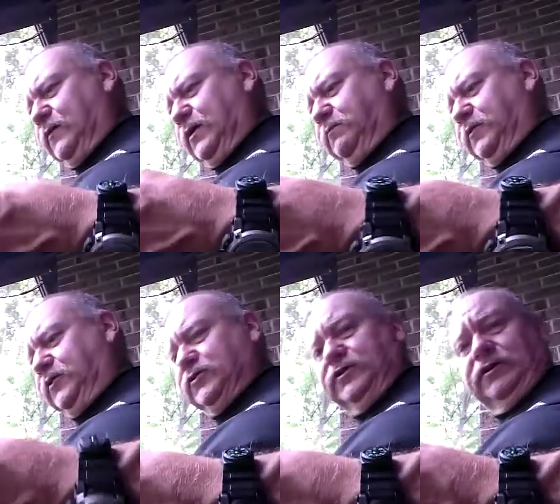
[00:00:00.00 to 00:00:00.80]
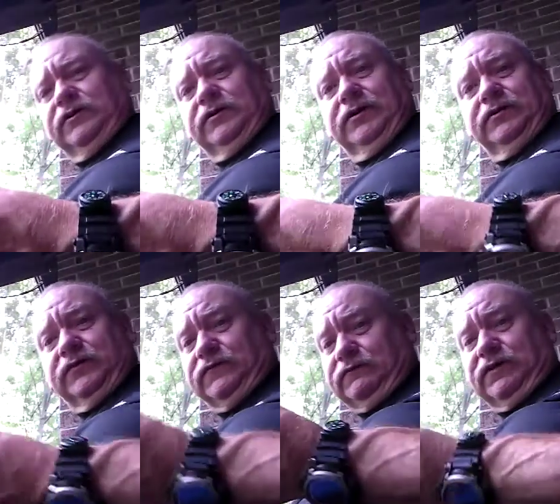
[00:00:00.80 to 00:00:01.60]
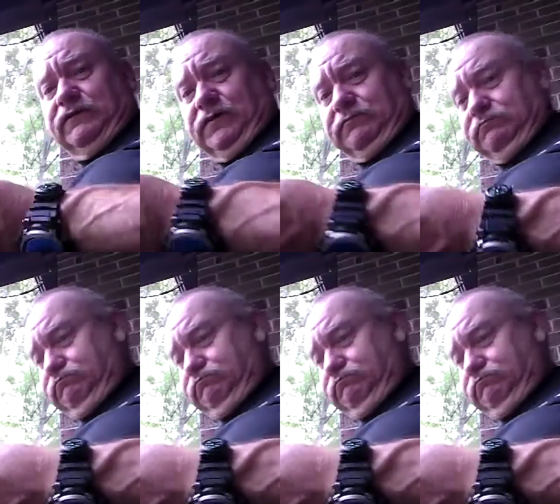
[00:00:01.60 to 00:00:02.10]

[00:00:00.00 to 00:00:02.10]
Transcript: what I'm preaching here and just give up.